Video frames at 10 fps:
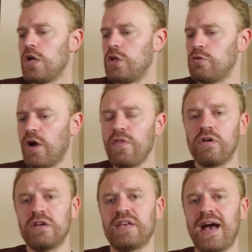you
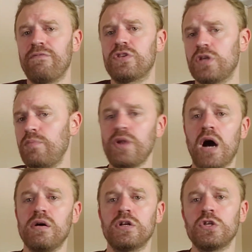nonetheless have some
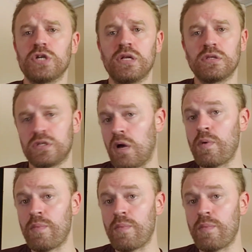knowledge and some